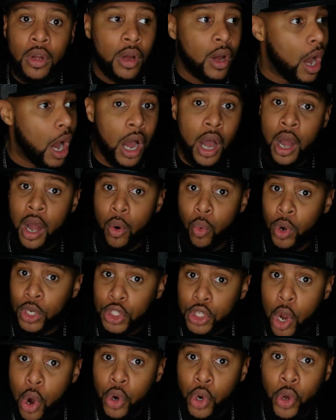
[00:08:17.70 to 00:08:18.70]

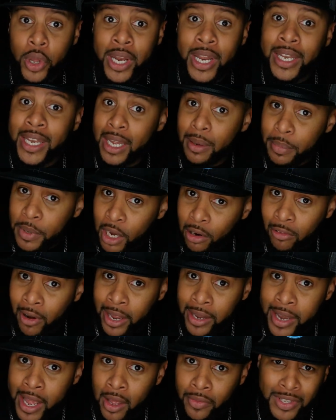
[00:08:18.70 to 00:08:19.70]
What's going on in Libya
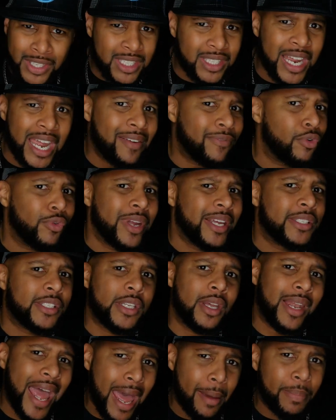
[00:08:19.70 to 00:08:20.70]
right now? Slavery is
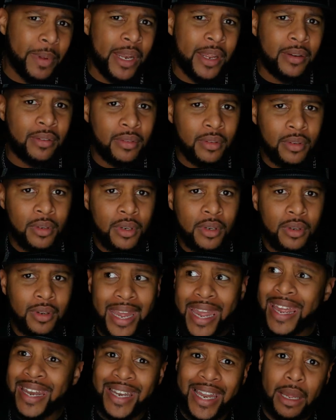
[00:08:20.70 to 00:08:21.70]
still happening
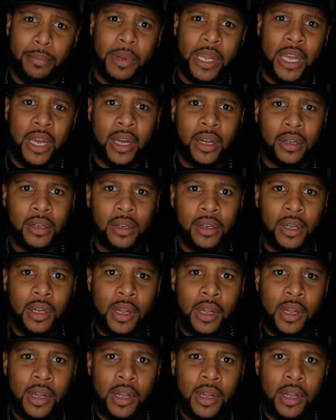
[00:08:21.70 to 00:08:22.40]
in Libya.